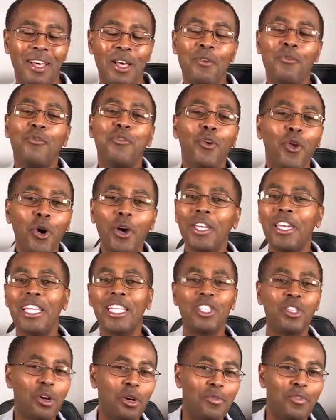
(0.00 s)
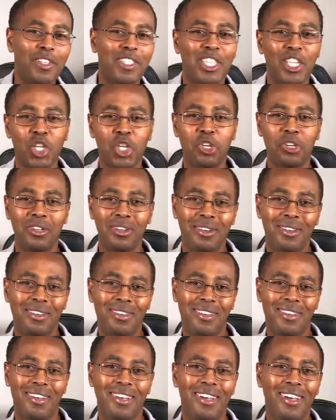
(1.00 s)
Flow in his conversation.
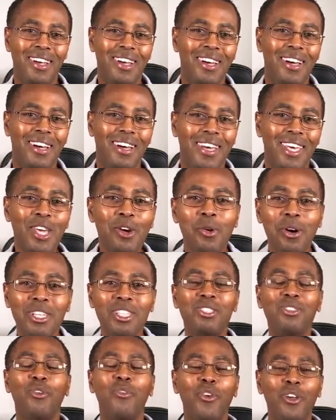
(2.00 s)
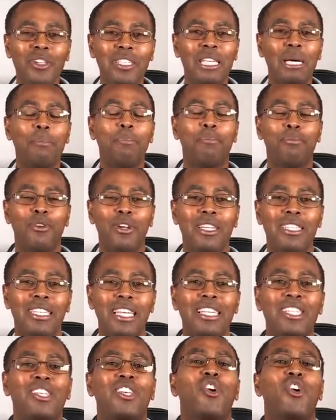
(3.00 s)
He wants to feel some praises.